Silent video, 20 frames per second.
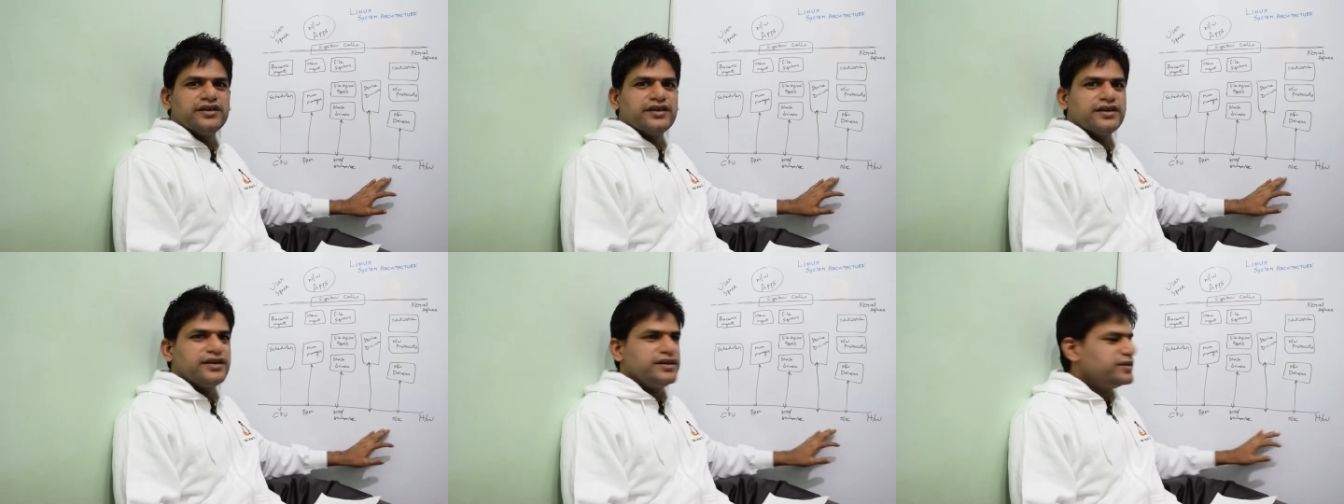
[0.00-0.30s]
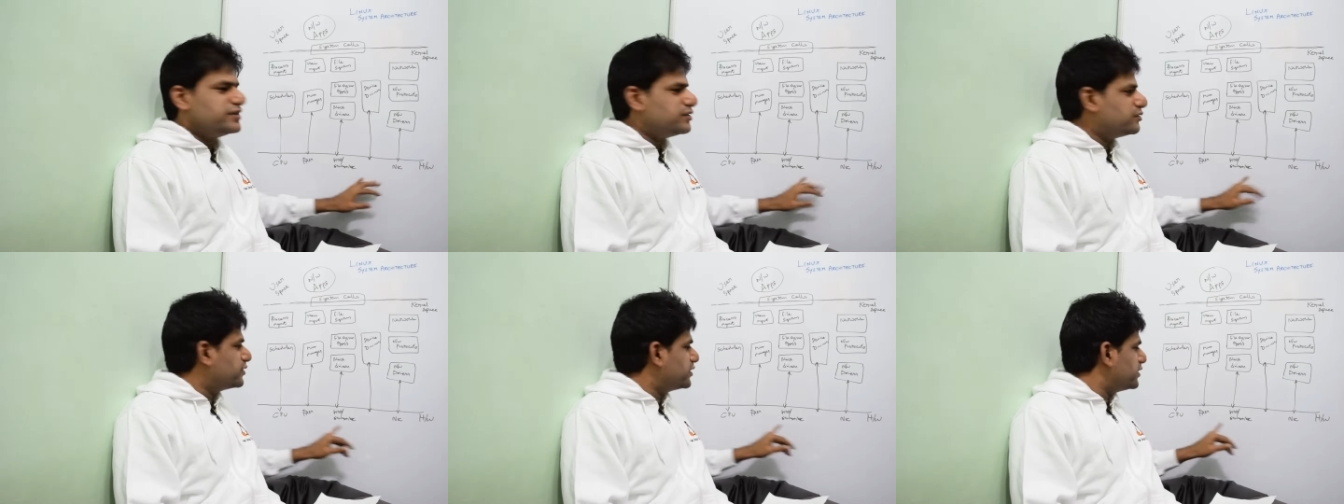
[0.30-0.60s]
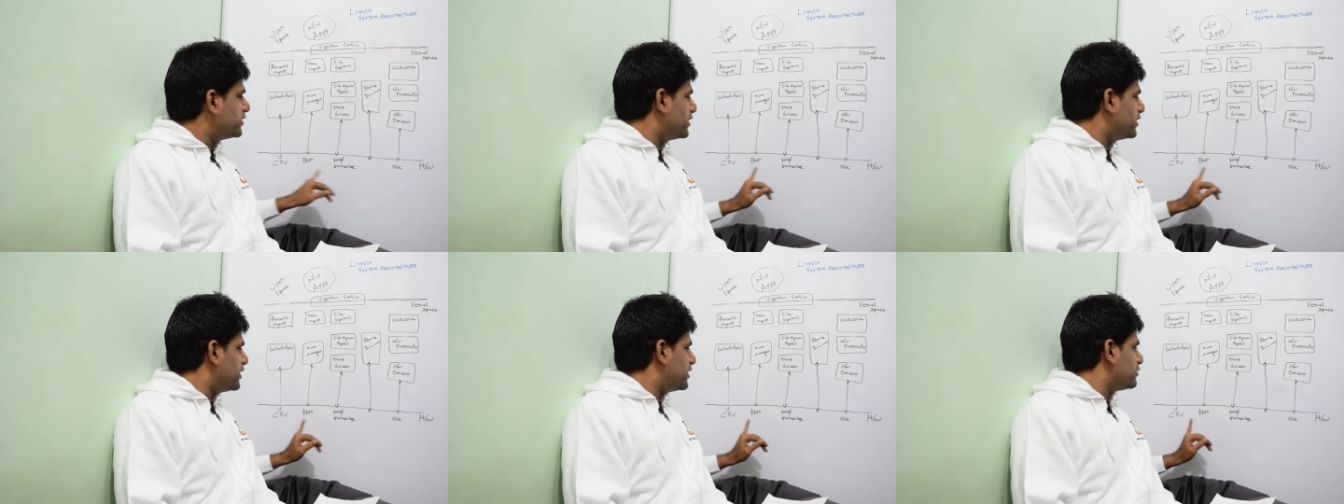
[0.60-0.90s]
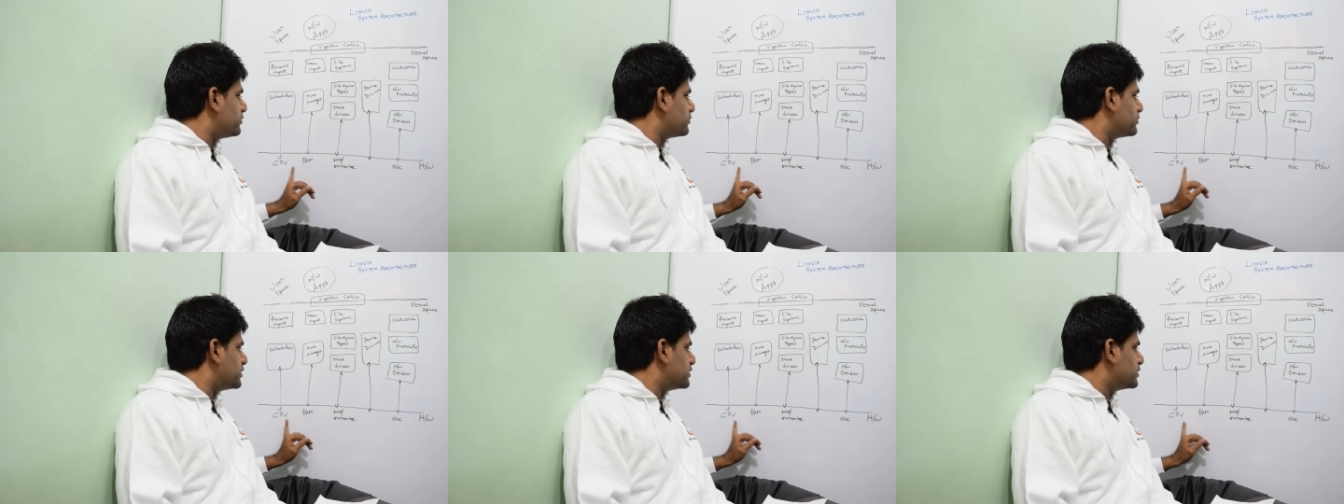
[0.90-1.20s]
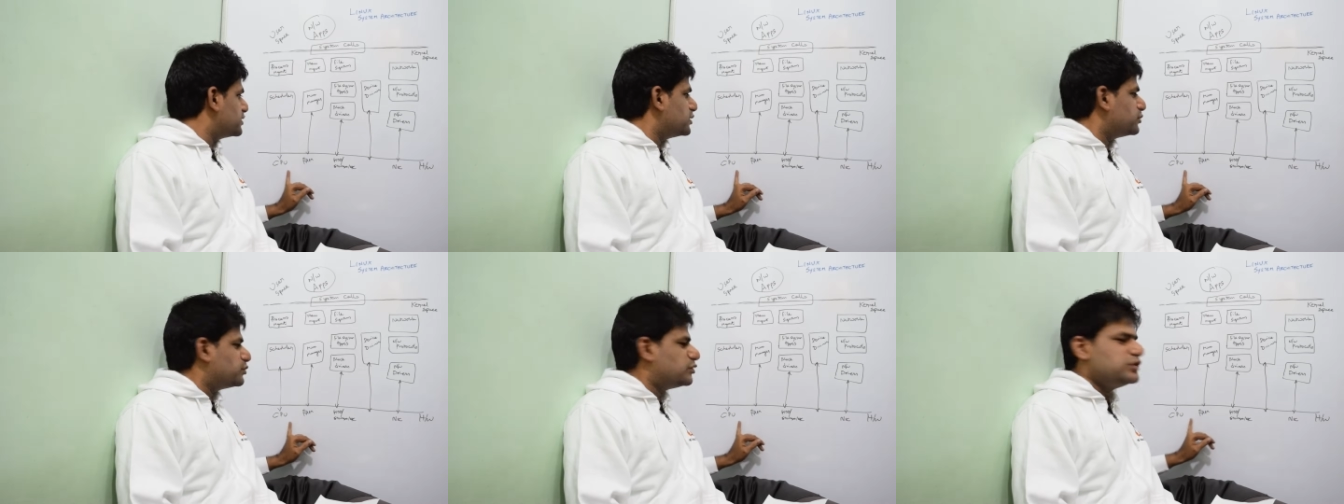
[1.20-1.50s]
and you can have the
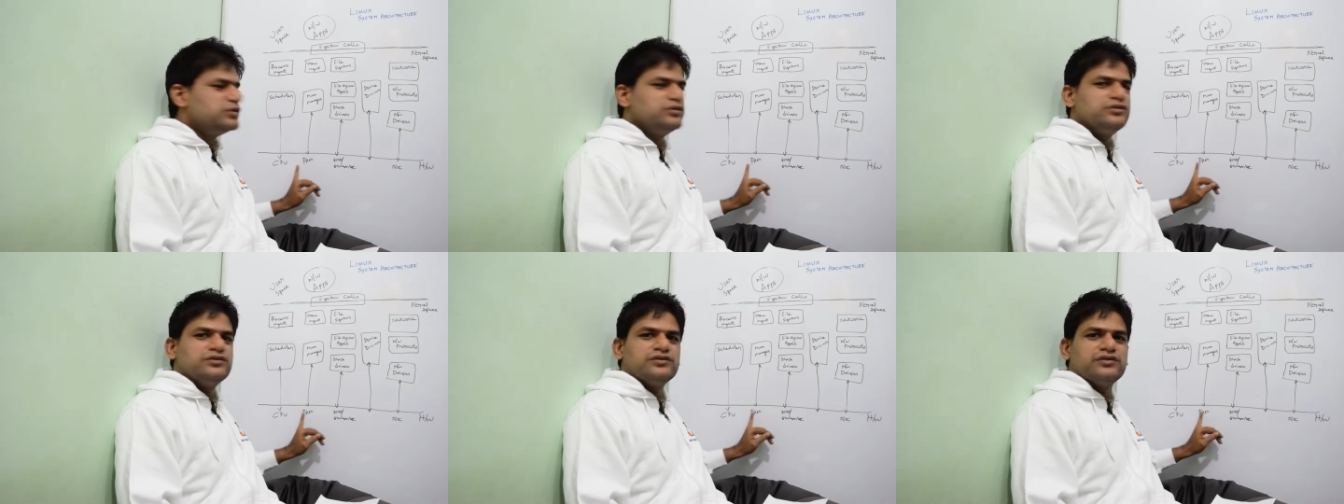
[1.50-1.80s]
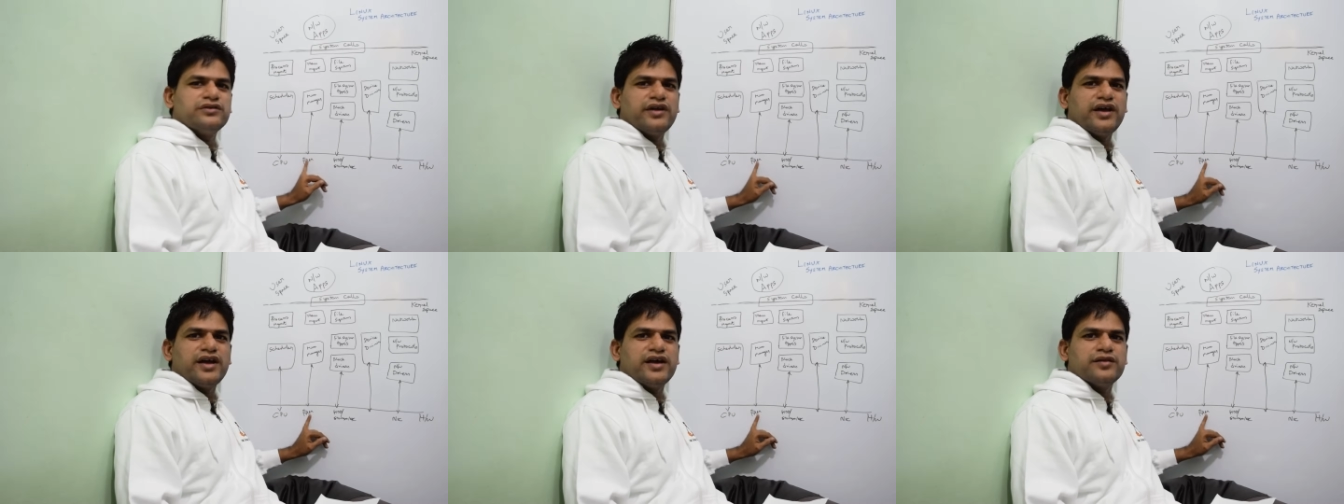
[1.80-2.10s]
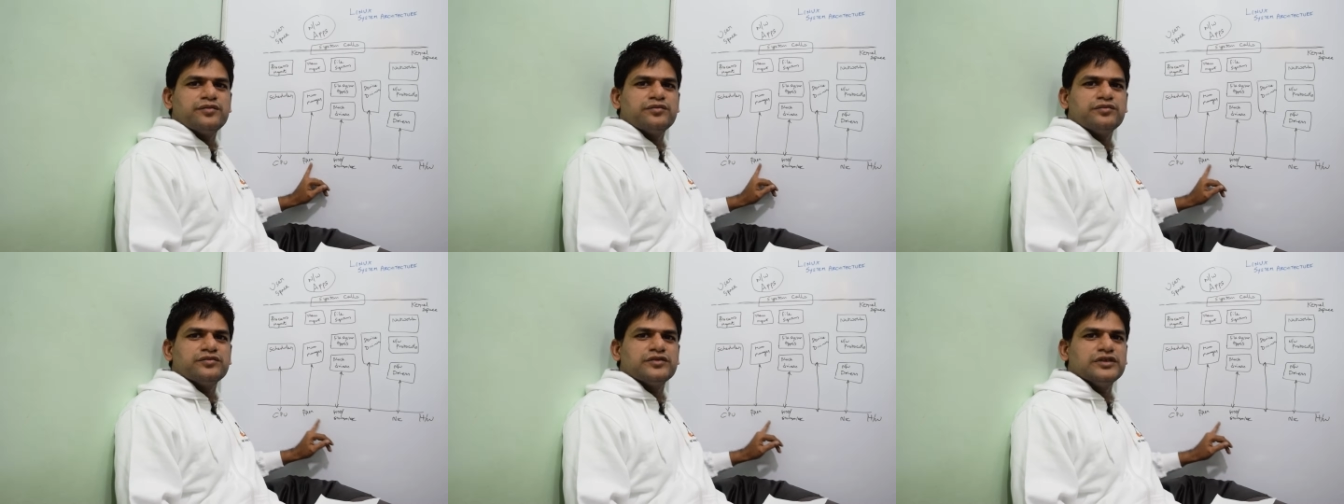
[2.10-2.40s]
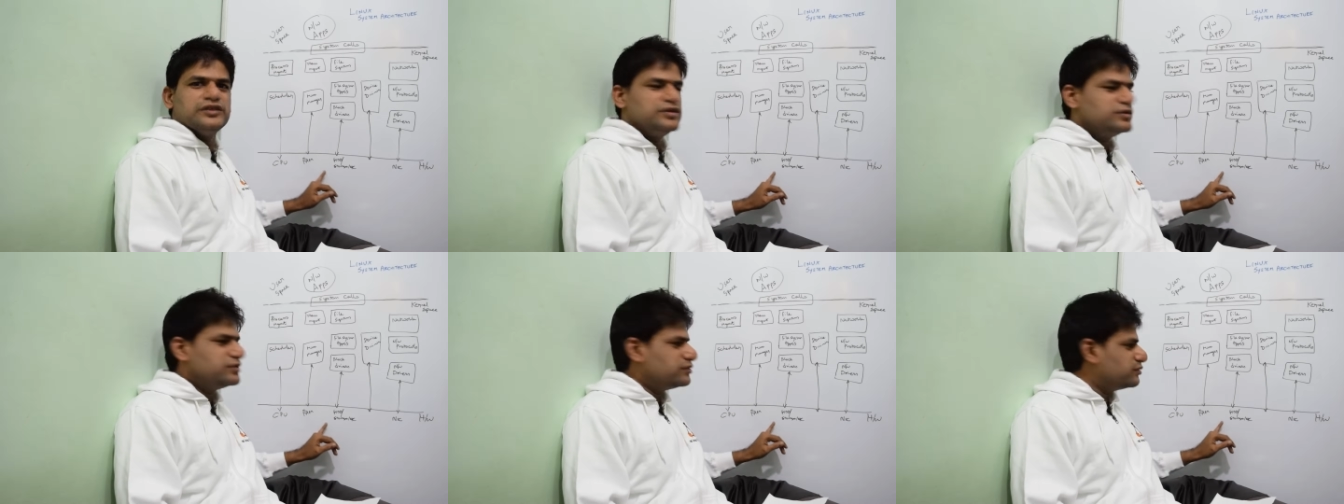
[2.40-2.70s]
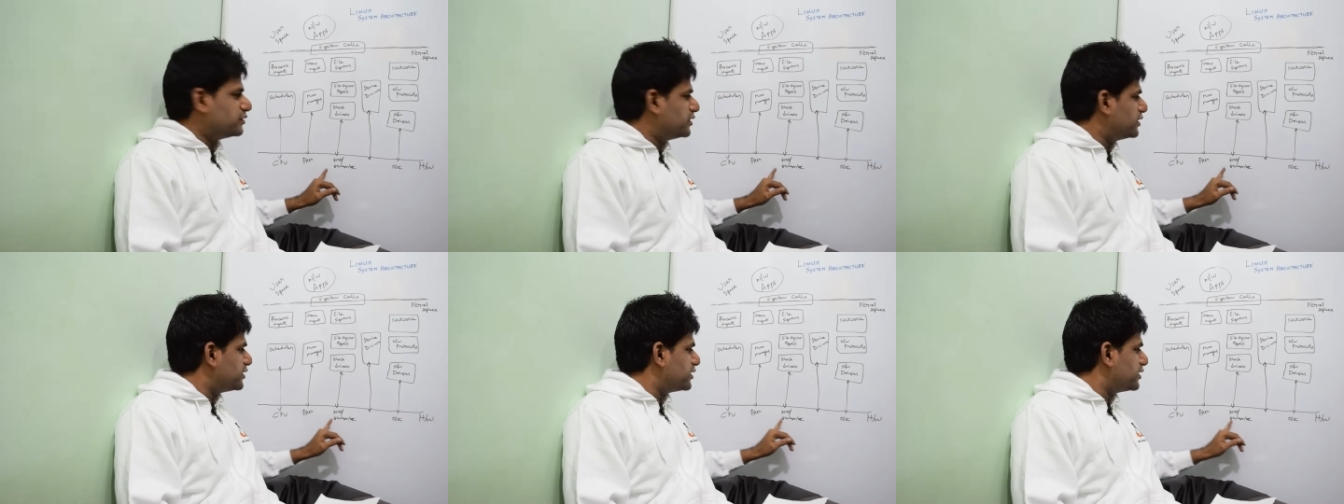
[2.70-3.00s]
CPU, RAM,
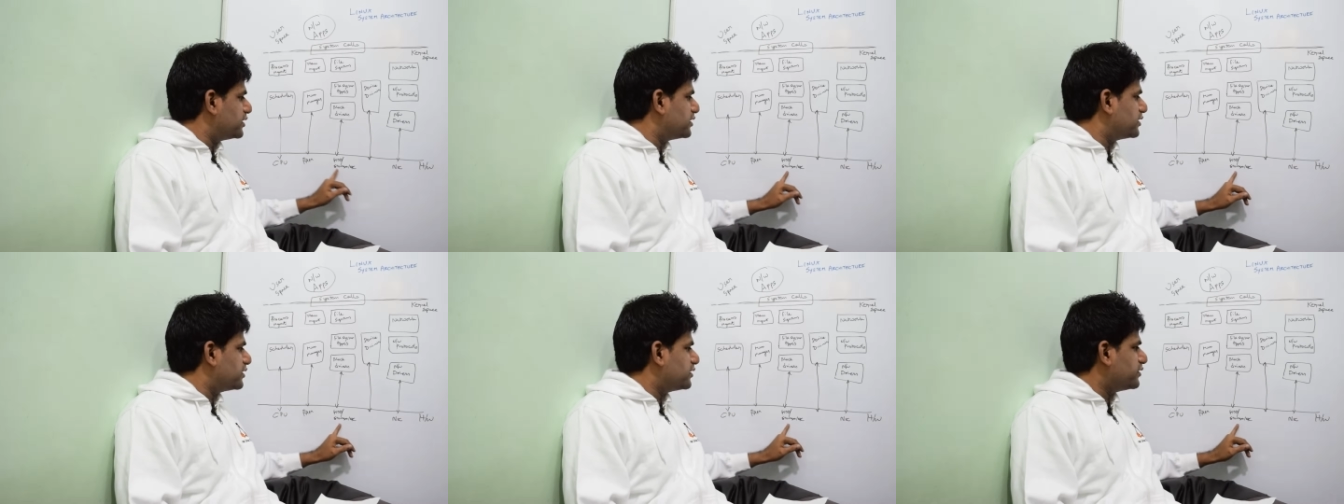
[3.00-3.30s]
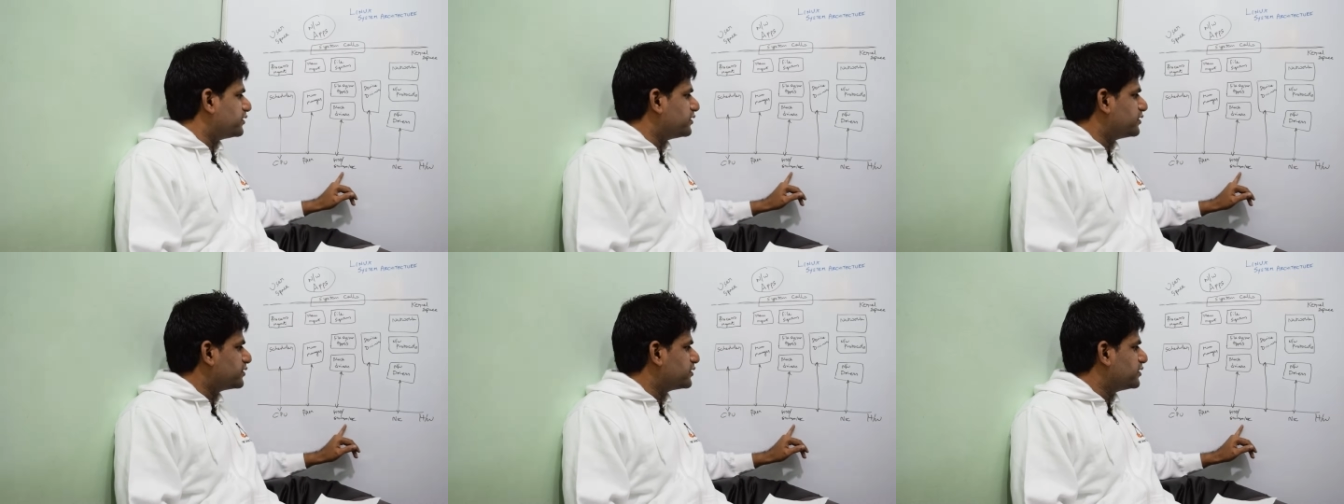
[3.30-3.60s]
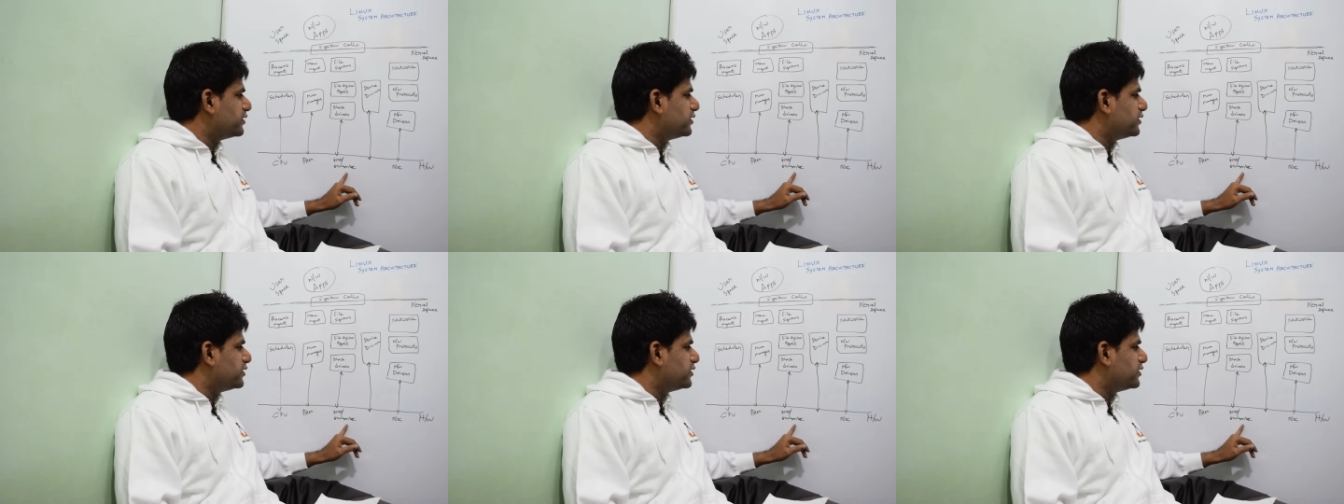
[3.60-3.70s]
entire